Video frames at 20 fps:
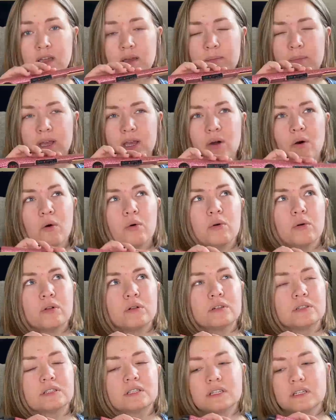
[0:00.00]
My
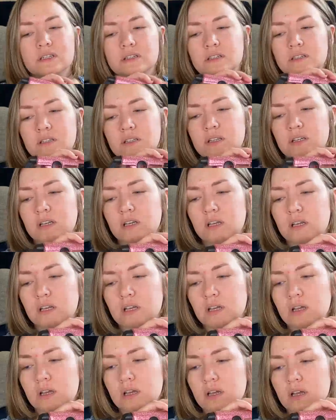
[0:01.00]
old
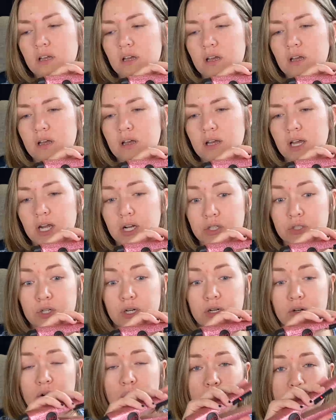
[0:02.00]
hair
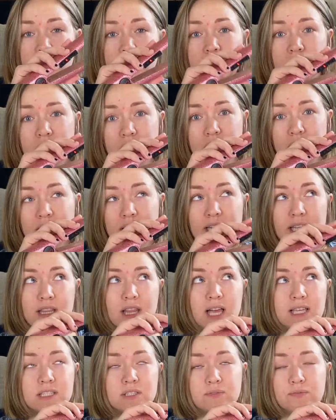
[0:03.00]
straightener was a Chi and it
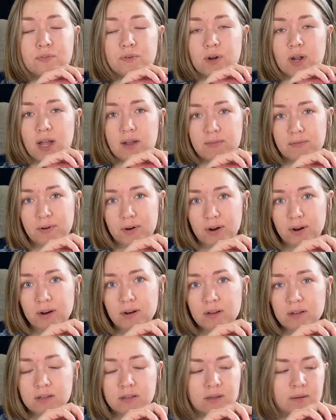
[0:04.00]
lasted
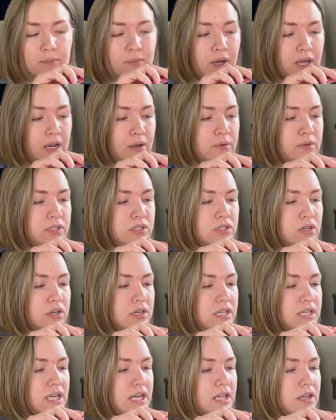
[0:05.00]
forever, but it was starting
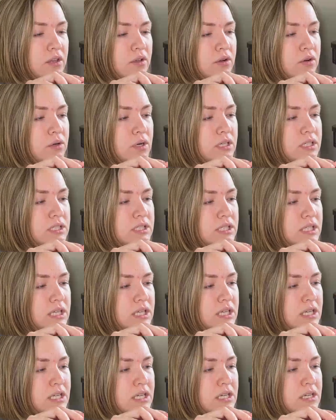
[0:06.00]
to get a little
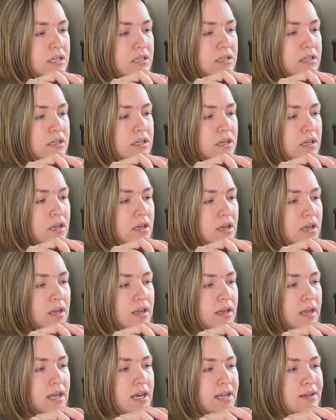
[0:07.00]
crusty.
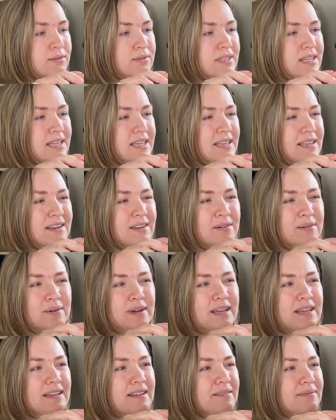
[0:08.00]
And I was like, you know
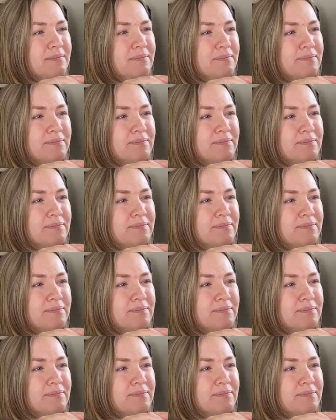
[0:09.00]
what?